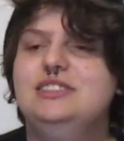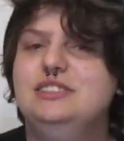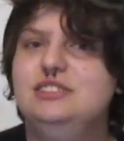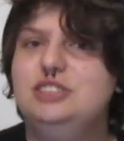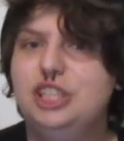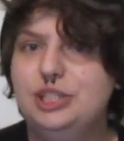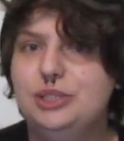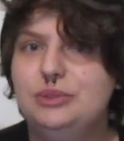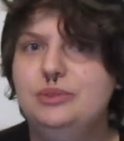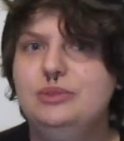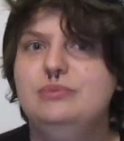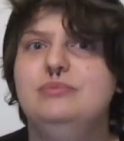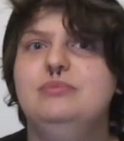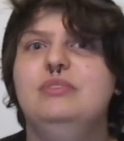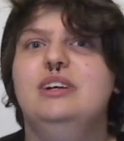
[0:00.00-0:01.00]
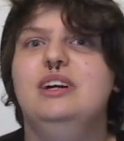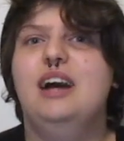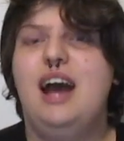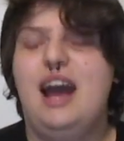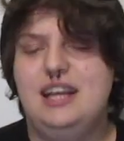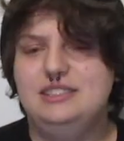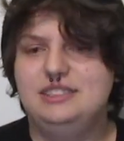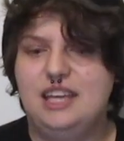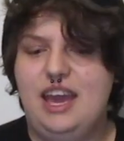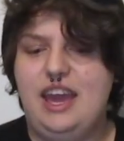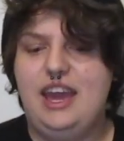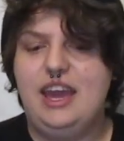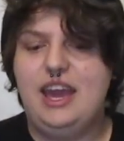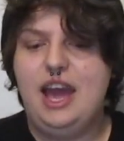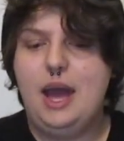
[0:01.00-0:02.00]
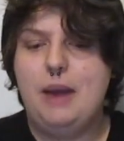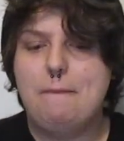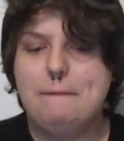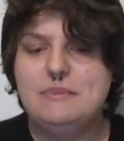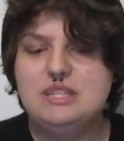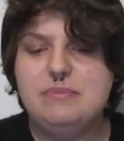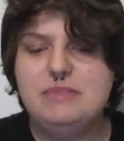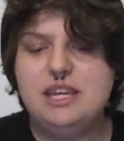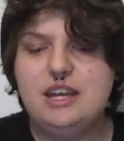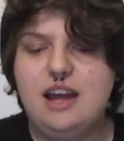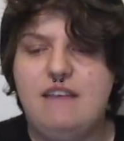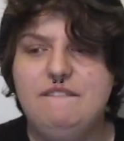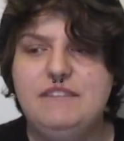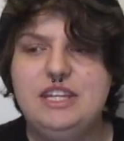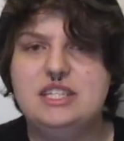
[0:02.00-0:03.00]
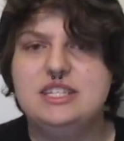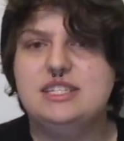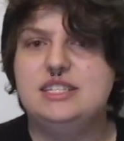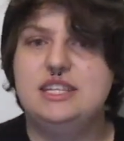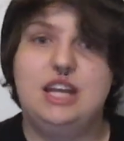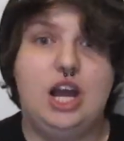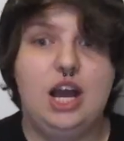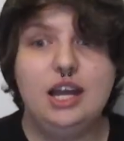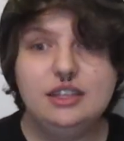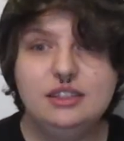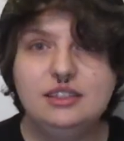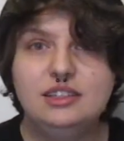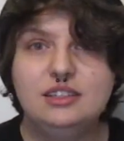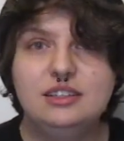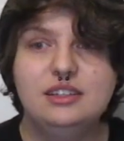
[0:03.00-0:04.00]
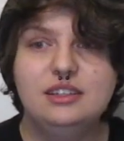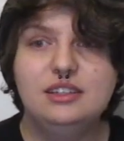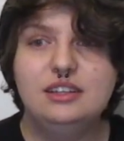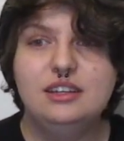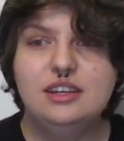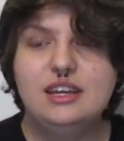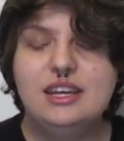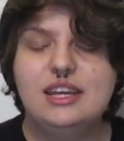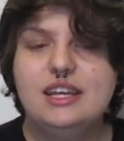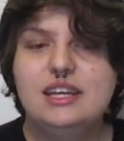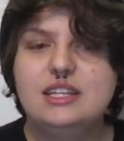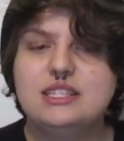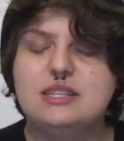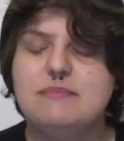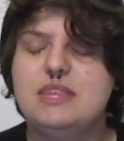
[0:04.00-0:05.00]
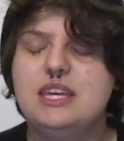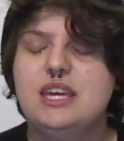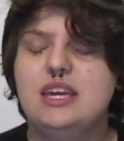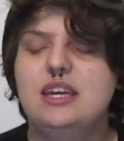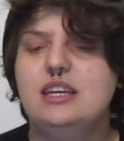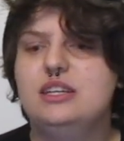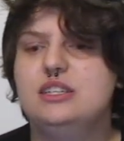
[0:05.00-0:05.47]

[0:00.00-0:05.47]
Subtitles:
Two, I say something comfy to sit on. Something